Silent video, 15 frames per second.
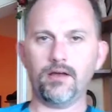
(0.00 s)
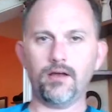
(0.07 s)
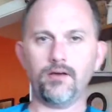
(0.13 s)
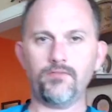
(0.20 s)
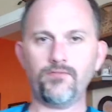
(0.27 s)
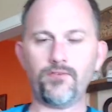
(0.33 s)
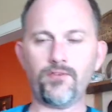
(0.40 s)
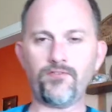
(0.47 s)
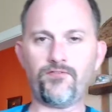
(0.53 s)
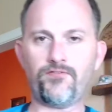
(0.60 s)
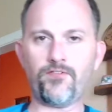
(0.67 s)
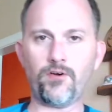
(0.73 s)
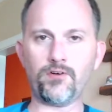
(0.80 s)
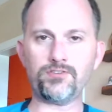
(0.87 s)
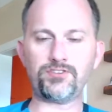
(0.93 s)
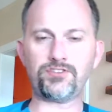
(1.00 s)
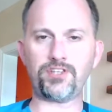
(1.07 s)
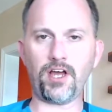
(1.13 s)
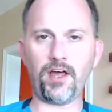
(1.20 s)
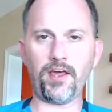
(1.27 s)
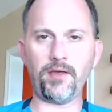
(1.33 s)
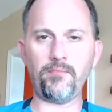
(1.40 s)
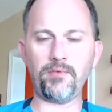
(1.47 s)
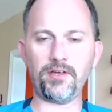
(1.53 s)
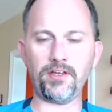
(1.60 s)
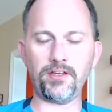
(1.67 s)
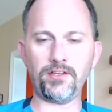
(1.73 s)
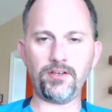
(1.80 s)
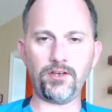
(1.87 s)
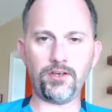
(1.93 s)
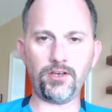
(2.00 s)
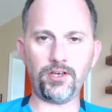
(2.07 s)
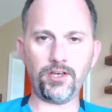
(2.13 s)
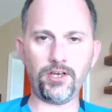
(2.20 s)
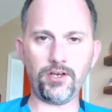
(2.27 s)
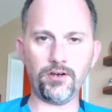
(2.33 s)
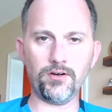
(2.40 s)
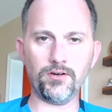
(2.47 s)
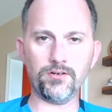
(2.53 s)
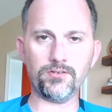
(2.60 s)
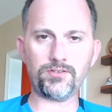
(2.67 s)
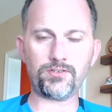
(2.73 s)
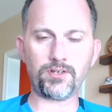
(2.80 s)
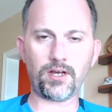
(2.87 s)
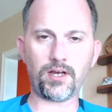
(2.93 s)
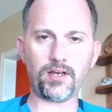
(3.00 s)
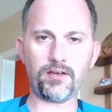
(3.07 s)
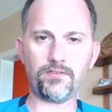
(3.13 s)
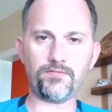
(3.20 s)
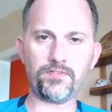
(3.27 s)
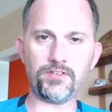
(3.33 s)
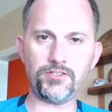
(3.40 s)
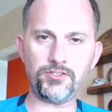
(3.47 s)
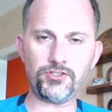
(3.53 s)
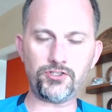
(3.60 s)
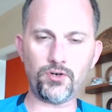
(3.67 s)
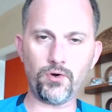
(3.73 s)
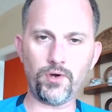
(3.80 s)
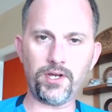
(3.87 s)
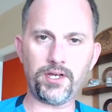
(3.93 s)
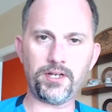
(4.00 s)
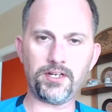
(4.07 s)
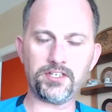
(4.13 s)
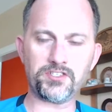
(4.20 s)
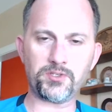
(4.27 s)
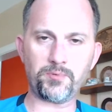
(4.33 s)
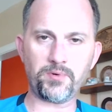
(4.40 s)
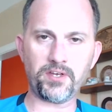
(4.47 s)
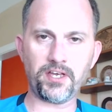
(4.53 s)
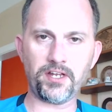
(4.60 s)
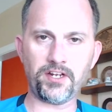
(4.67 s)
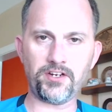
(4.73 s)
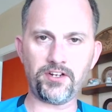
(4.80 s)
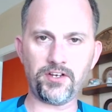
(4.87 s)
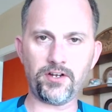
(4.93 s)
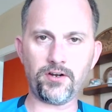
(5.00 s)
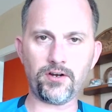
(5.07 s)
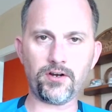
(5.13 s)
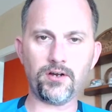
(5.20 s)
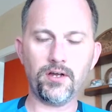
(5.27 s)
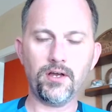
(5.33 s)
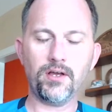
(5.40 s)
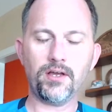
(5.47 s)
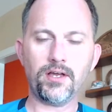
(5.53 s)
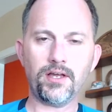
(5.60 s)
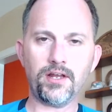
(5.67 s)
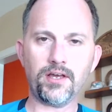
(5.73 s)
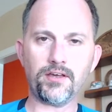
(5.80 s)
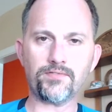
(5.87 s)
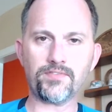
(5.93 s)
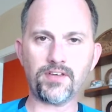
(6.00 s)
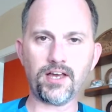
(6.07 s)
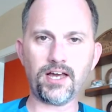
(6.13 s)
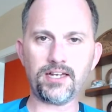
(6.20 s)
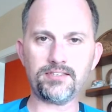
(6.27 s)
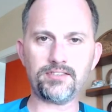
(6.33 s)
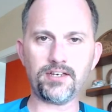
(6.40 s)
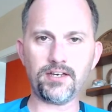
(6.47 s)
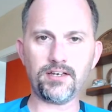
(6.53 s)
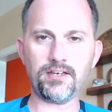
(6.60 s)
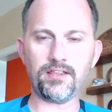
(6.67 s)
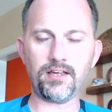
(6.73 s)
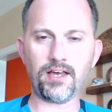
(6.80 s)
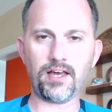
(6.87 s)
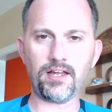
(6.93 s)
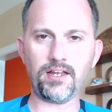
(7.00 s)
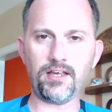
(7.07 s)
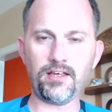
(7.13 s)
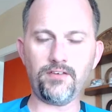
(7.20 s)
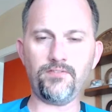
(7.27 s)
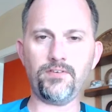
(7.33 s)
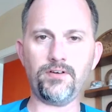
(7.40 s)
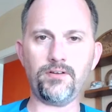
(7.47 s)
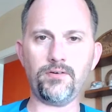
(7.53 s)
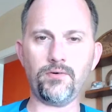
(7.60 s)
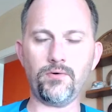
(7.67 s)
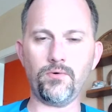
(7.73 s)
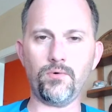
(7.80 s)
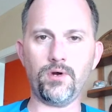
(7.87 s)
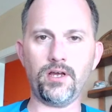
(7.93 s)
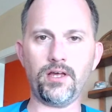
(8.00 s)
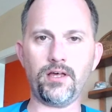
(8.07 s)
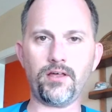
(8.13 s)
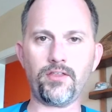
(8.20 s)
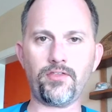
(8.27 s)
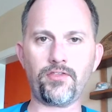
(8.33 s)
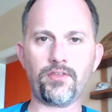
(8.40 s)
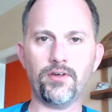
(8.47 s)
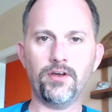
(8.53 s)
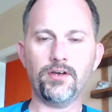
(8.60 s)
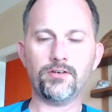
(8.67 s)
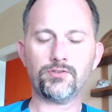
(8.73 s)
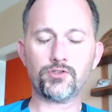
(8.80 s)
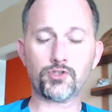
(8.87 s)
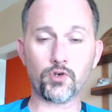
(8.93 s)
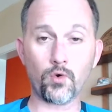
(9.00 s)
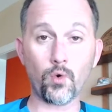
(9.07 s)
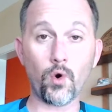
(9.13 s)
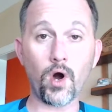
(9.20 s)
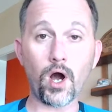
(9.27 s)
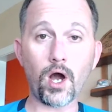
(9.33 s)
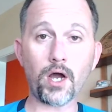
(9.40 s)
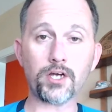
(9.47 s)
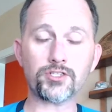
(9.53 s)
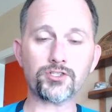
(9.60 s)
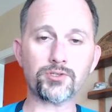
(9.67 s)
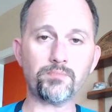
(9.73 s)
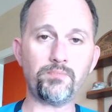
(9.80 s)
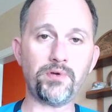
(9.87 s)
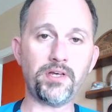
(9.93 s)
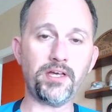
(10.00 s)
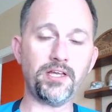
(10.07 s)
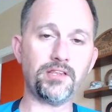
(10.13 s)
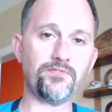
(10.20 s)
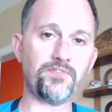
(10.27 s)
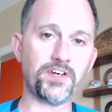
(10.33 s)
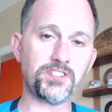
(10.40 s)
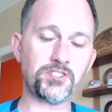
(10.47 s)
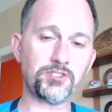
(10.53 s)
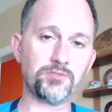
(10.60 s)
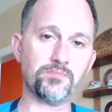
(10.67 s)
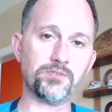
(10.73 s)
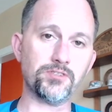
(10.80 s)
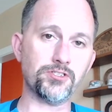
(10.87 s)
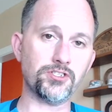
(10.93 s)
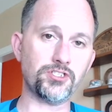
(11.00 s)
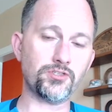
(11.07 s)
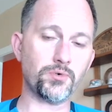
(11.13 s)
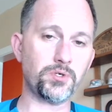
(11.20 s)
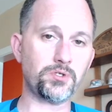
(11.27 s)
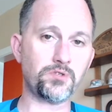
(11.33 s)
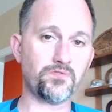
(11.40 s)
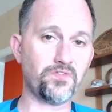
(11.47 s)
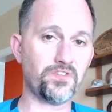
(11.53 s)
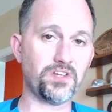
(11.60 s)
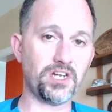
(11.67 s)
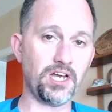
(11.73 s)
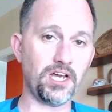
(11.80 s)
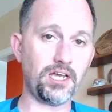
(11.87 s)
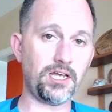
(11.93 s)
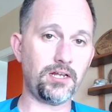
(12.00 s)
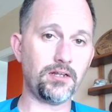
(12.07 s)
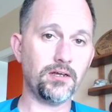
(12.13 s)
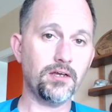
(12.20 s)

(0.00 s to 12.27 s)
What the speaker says: For the first time in years, I have enjoyed a spaghetti dinner, and I've got to tell you that even with squash being the vegetable of choice for the night,